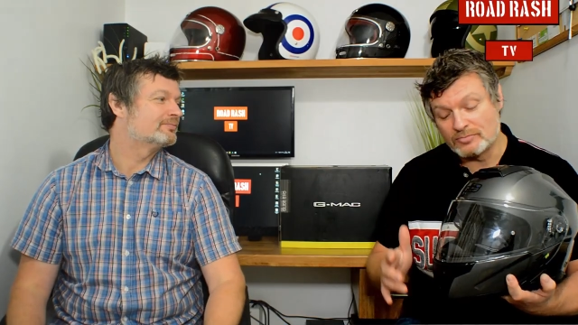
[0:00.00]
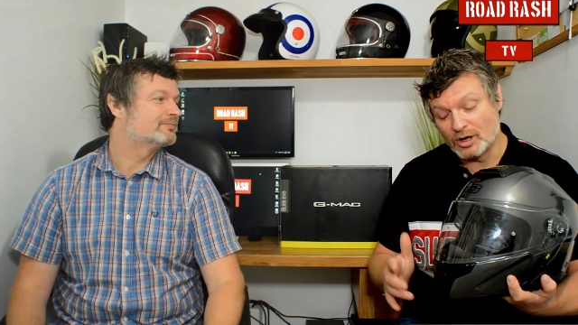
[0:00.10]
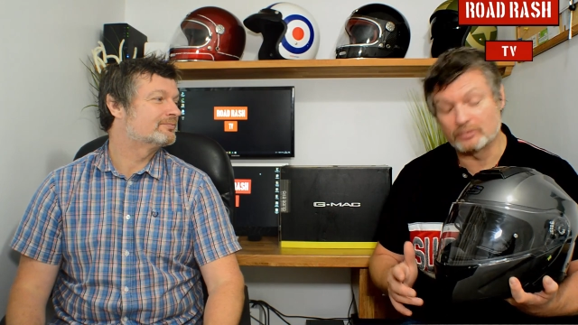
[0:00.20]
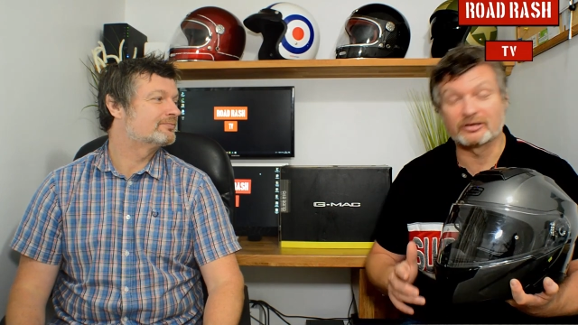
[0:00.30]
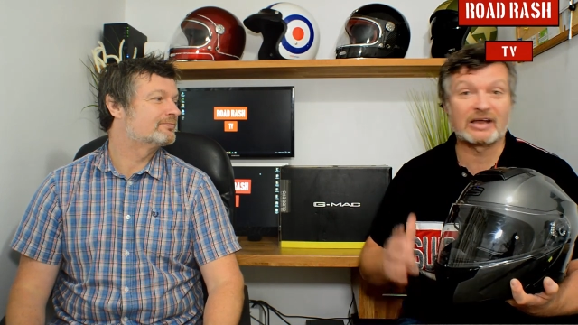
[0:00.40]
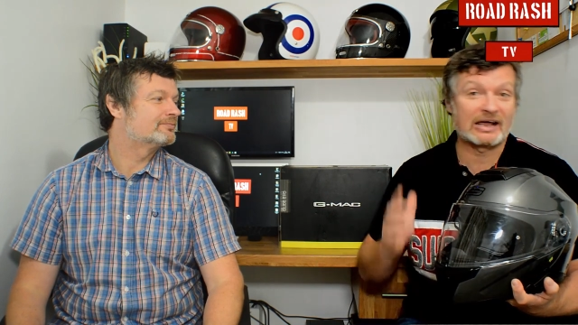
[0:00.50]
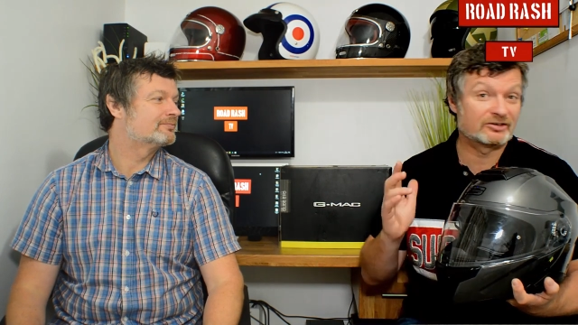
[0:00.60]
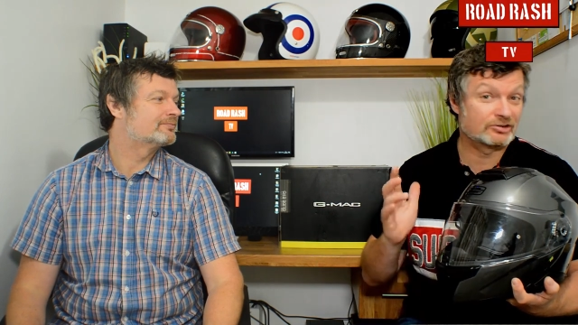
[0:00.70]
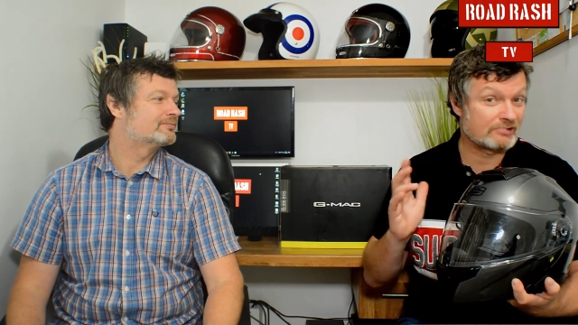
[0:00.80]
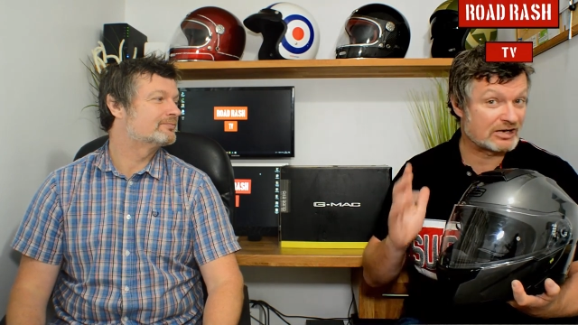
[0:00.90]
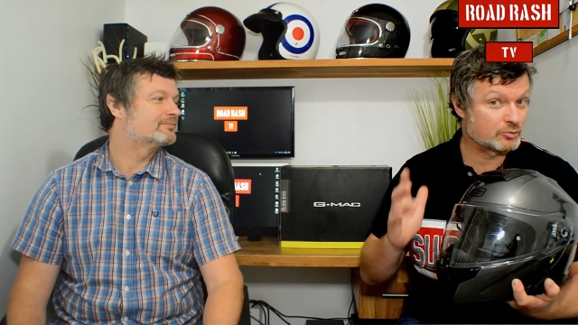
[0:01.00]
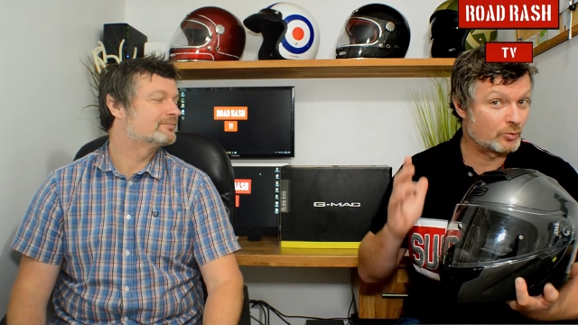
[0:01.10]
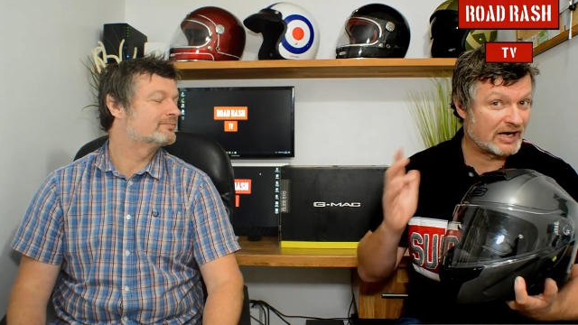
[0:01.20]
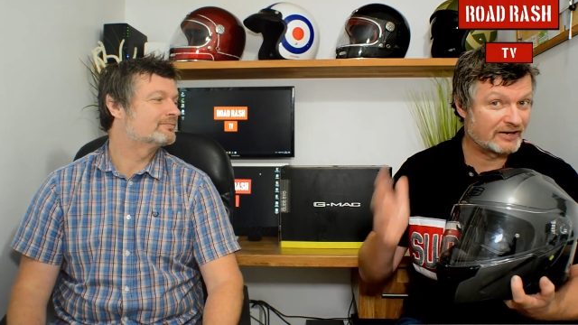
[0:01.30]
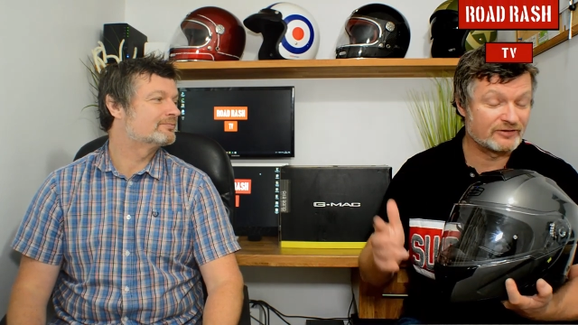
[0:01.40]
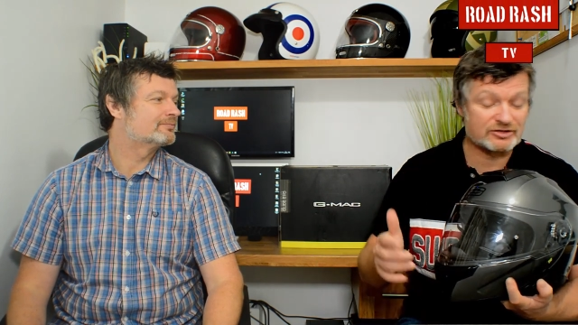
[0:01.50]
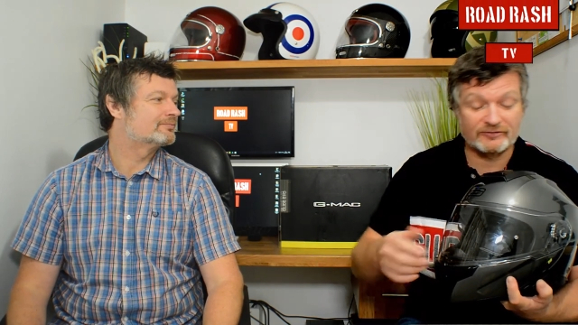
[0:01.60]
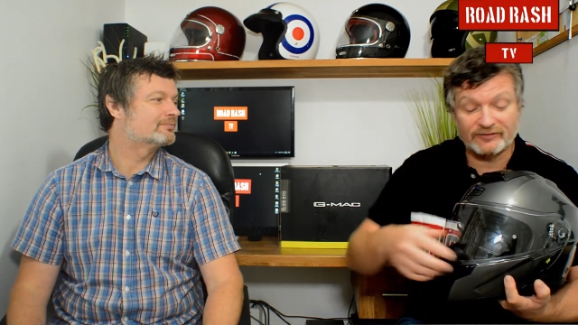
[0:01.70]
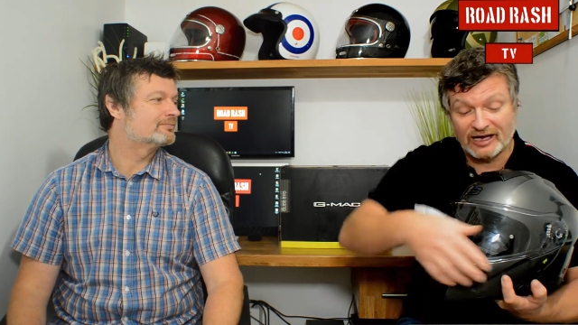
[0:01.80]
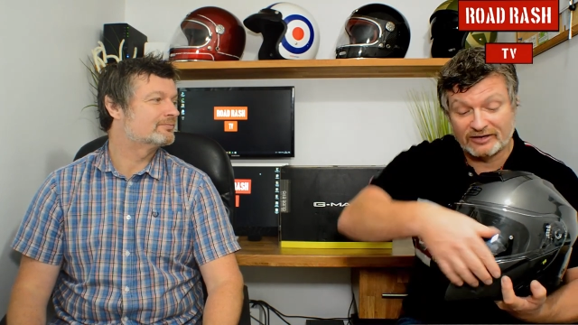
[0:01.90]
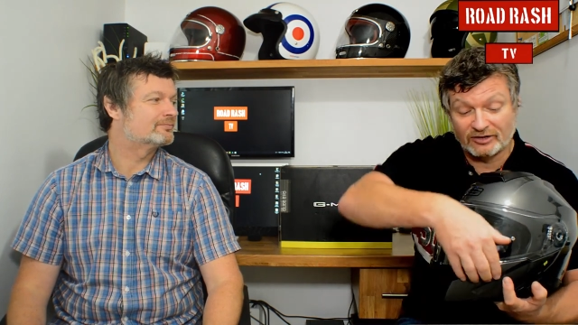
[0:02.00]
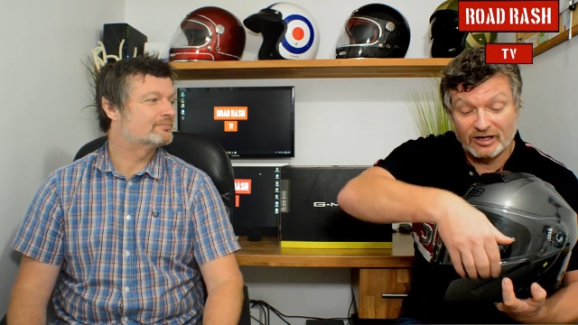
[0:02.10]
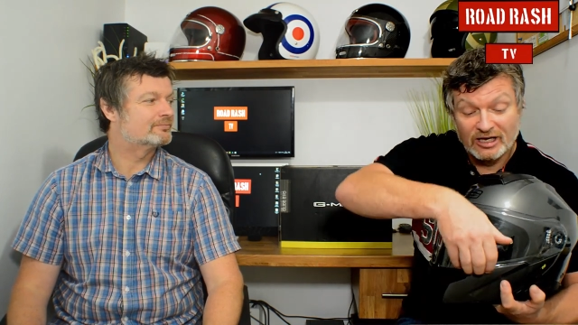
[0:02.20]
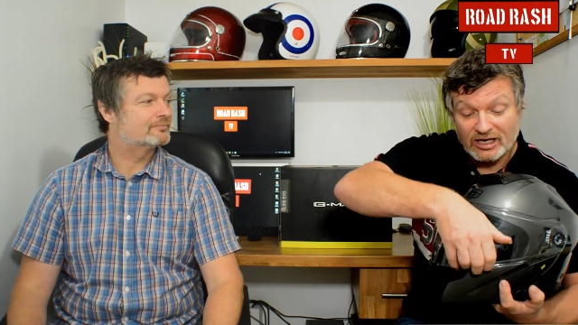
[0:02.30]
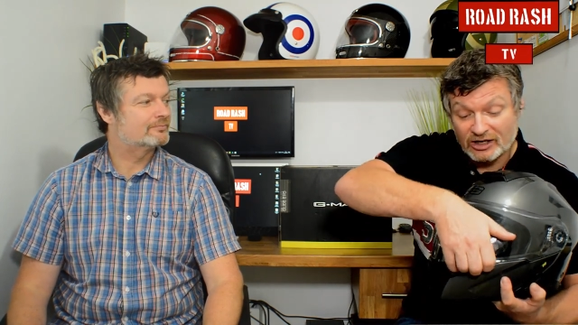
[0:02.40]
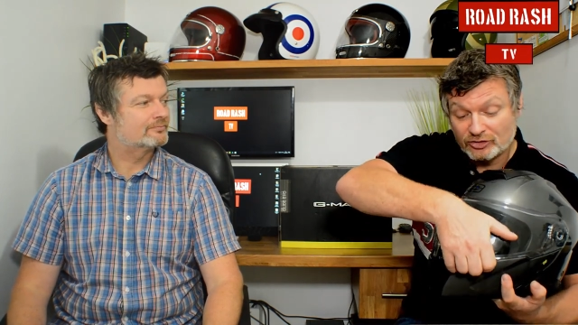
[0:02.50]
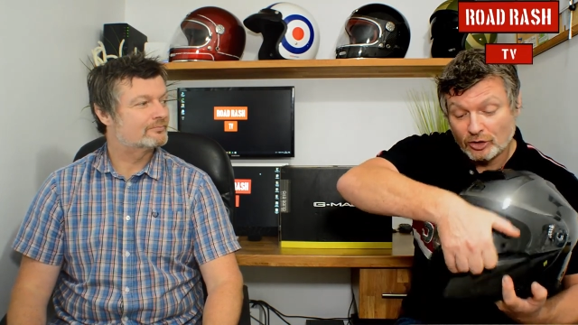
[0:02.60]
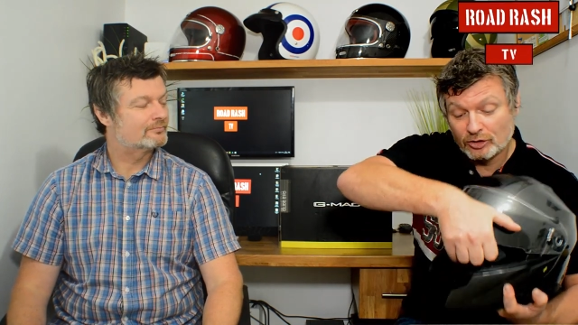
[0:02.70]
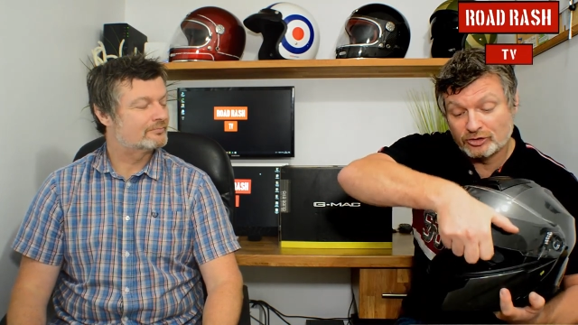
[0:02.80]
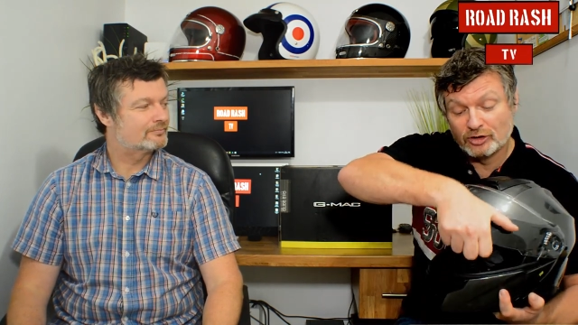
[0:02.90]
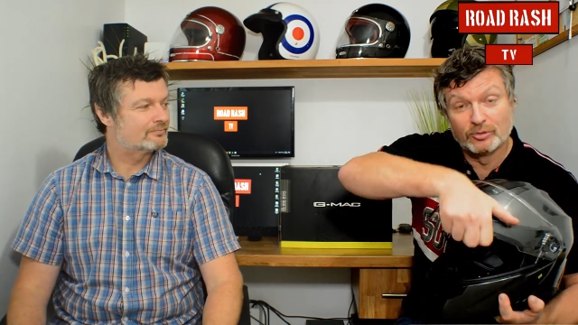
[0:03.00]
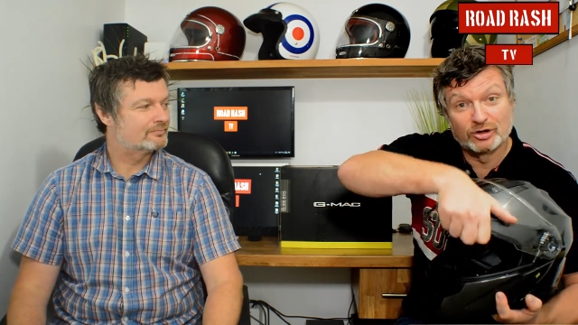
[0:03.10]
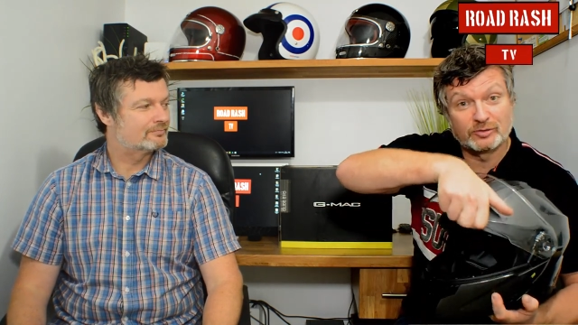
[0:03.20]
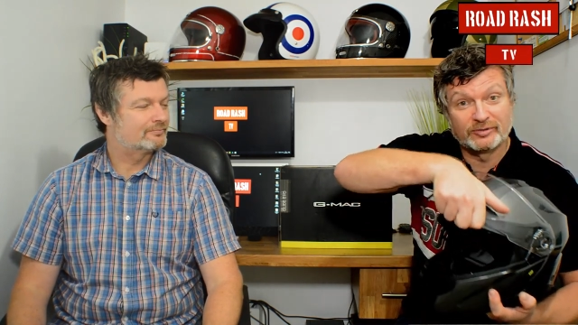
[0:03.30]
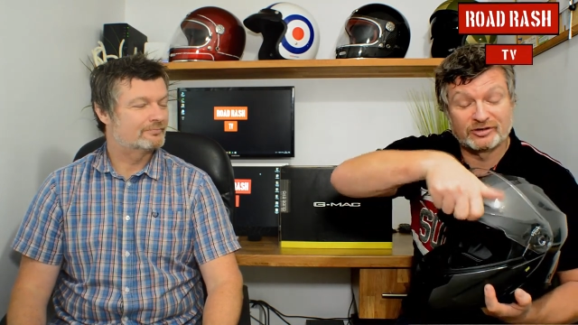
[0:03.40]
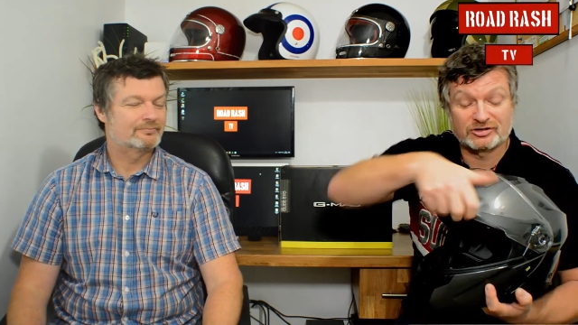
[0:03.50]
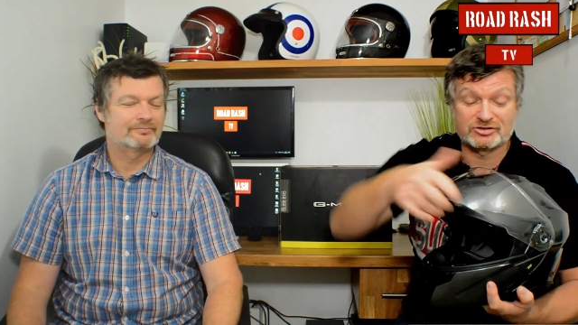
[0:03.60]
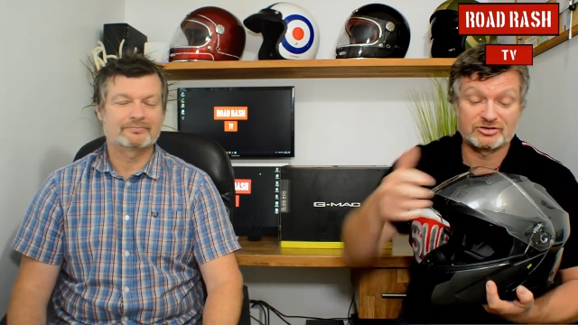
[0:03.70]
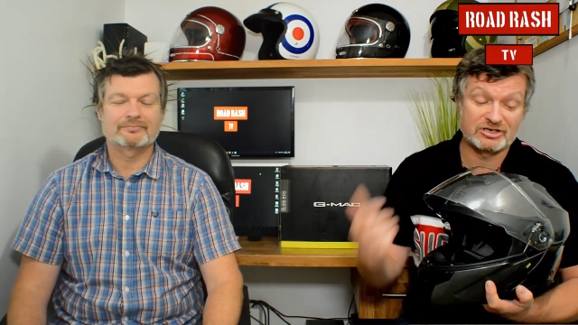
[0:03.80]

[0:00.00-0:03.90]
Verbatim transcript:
Speaker 1: moulded anti-scratch wide vision visor, and it's also multi-position as